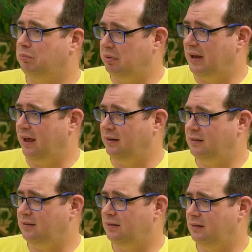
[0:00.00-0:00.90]

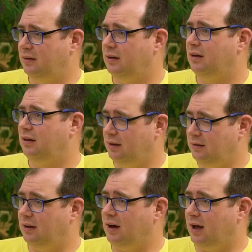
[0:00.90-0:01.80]
plants in
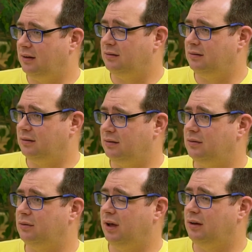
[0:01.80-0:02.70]
the garden
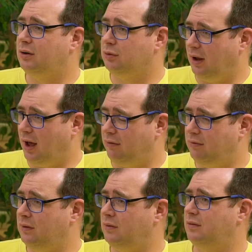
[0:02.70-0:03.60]
to get a good
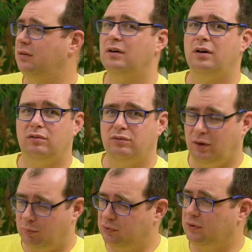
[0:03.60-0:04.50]
harvest
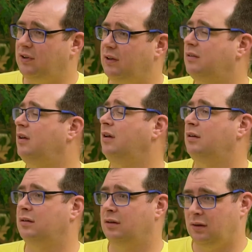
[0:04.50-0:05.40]
for
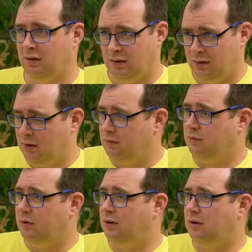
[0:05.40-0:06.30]
processing,
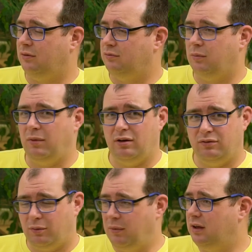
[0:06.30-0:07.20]
for
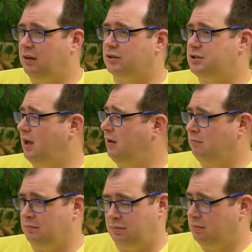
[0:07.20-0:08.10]
making
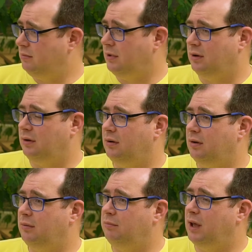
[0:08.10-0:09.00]
jam,
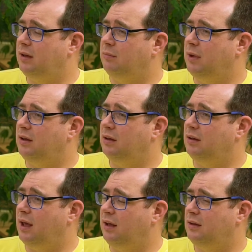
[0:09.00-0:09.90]
making
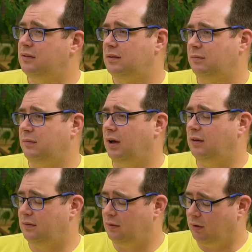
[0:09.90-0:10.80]
cakes,
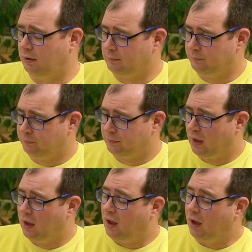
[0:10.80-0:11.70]
and so on.
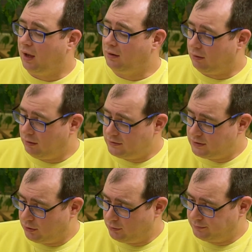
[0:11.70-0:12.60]
And
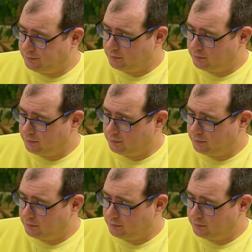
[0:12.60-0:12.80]
also,